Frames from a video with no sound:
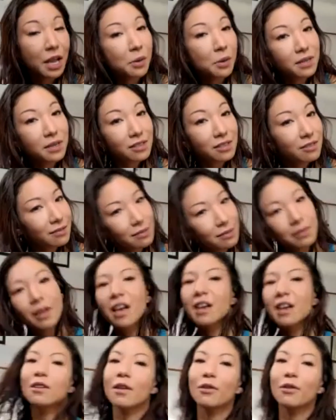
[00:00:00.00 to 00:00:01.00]
was
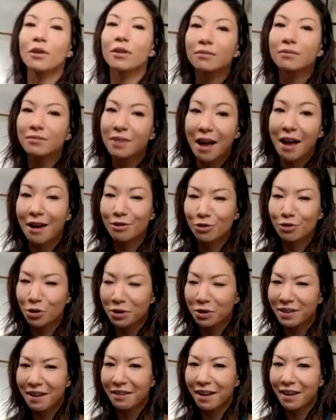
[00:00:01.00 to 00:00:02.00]
another actor
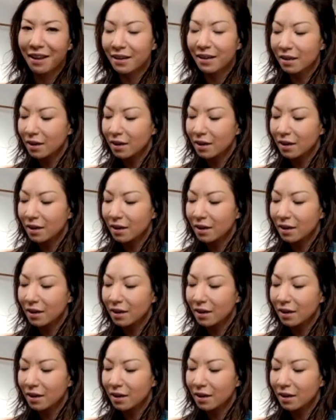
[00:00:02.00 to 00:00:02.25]
at LA.